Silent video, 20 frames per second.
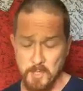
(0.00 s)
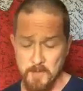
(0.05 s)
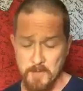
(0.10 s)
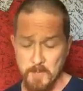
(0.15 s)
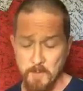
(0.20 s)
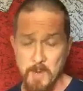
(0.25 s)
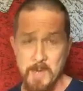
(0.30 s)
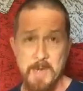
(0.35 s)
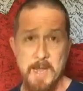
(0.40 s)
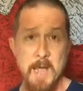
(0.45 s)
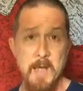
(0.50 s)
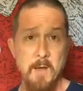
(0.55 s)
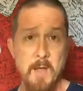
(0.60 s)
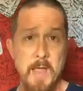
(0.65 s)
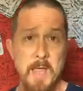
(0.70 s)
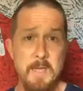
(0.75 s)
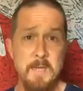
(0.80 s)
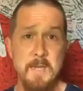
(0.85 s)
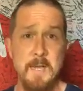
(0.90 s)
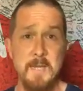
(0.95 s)
on there right now.
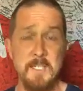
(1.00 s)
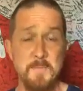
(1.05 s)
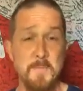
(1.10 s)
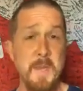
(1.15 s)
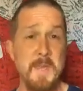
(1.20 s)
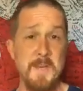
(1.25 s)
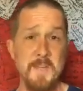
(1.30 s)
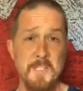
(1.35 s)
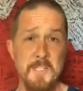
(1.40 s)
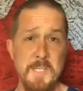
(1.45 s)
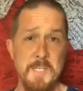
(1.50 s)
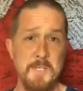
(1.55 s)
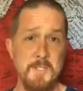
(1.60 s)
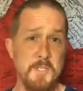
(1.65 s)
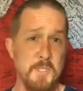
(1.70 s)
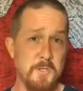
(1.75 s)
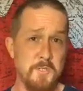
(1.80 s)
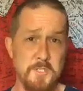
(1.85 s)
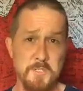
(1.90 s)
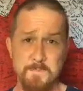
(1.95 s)
And speaking of
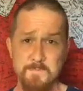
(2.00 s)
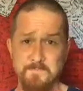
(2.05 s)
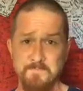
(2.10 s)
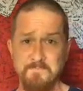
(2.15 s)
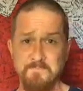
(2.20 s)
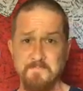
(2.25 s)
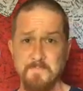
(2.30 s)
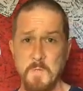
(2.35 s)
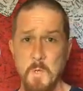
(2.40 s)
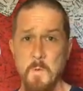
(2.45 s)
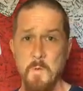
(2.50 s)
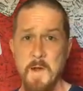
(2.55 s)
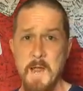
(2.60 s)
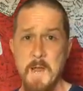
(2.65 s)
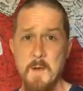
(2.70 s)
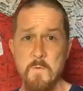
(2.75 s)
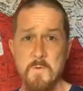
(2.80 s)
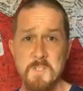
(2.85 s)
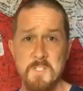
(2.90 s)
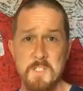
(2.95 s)
signatures, when
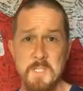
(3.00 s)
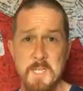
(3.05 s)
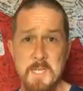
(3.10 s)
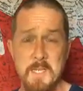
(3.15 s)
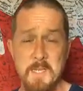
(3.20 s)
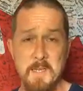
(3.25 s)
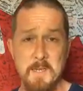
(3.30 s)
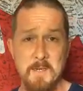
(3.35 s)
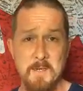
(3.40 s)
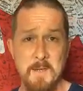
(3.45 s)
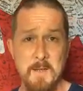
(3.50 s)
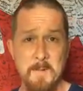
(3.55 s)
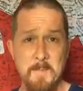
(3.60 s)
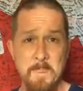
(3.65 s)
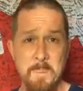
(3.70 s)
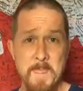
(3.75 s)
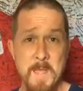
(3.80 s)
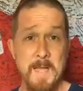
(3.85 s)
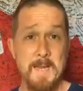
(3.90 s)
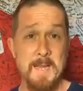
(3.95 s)
I was in
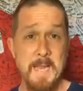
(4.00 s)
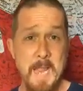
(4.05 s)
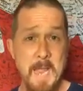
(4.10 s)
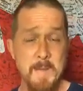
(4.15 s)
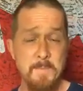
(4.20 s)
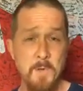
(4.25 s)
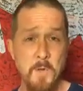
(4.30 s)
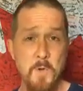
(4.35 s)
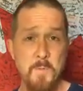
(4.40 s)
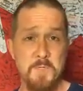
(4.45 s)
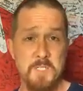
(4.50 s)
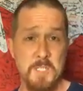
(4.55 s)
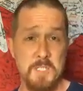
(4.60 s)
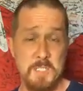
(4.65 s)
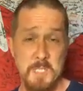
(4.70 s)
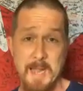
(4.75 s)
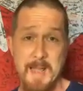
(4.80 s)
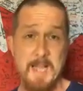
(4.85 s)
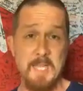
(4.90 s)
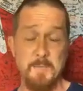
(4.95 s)
Kamloops,
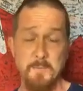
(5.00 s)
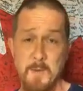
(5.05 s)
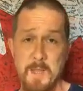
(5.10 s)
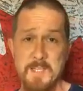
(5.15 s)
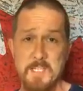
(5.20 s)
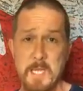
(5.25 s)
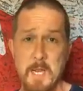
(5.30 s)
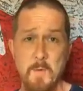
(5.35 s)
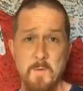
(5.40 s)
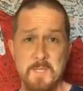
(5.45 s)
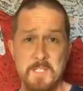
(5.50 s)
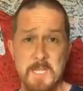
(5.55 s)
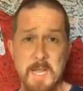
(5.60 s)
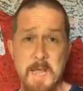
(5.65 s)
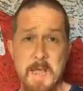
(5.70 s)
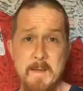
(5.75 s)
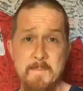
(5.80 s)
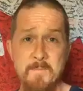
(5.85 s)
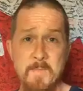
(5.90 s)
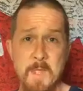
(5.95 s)
this last place I was
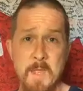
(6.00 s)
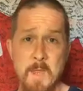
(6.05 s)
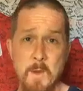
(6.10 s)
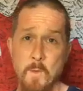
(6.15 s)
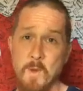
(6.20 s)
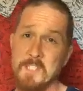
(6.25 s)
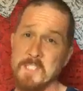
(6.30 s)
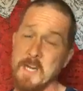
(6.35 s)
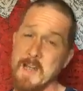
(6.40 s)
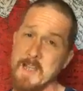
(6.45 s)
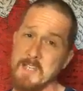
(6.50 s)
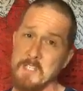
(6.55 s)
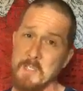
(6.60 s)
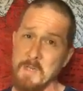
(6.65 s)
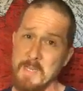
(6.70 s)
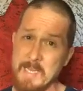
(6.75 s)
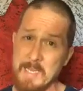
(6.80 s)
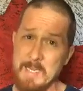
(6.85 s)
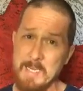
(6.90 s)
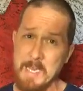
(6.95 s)
at, it wasn't
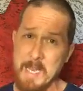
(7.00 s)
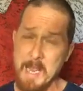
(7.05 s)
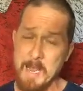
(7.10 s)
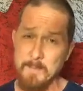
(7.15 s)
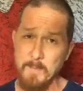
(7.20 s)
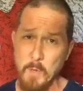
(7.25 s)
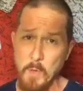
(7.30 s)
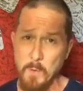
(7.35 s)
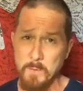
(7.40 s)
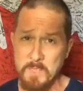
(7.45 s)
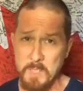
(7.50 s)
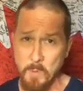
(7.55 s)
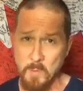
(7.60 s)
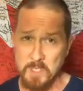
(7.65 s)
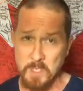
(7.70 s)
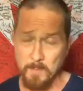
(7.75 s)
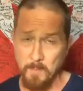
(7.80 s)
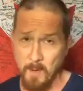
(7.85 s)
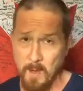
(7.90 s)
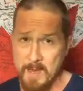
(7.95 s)
actually in Kamloops. It
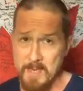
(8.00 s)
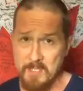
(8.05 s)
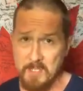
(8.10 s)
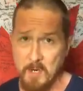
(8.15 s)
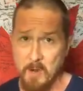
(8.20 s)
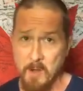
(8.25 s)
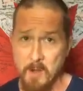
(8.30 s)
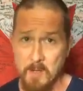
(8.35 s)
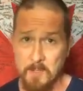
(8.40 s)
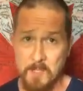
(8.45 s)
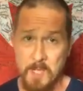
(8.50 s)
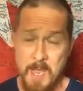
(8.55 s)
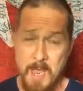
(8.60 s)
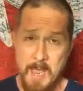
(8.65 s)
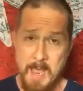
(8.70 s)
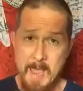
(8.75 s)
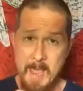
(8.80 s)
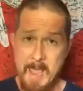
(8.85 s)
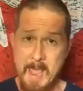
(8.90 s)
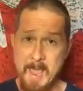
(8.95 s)
was a place called
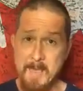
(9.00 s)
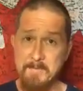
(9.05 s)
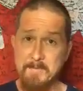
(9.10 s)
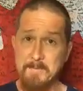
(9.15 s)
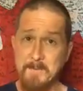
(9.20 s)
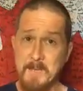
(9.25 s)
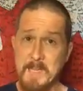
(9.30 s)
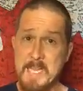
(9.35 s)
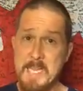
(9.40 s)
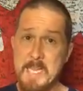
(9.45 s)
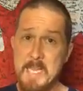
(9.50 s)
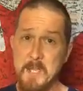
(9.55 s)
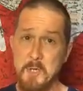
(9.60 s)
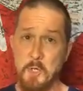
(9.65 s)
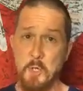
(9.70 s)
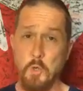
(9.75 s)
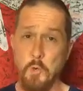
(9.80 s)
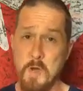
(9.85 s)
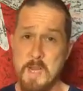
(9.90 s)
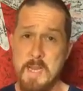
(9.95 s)
Heffley
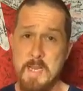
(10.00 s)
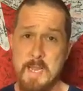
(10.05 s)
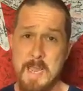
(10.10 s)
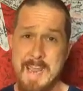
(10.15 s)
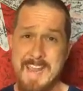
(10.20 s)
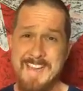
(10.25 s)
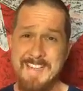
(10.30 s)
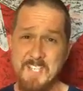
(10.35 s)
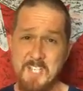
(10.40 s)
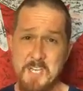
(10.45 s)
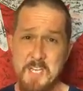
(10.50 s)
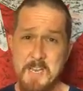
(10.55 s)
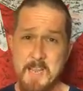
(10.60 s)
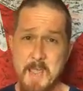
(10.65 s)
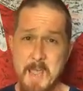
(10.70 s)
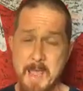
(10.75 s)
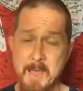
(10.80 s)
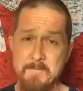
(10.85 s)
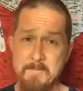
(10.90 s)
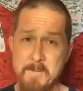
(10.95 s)
Creek, Heffley